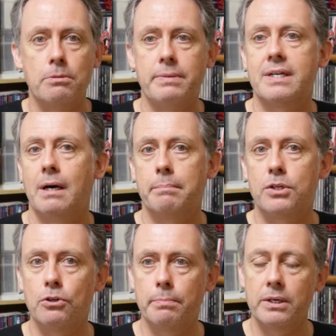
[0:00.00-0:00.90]
to become
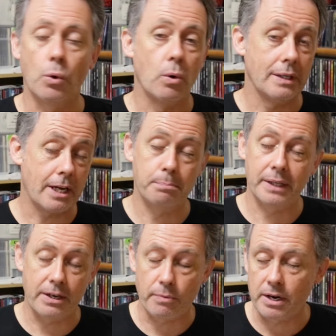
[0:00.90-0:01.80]
human, or like
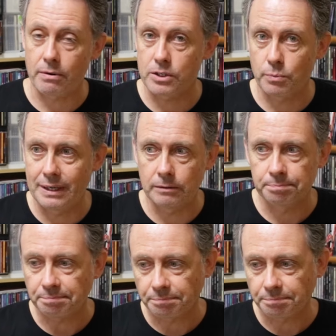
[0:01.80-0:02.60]
Blade Runner as well.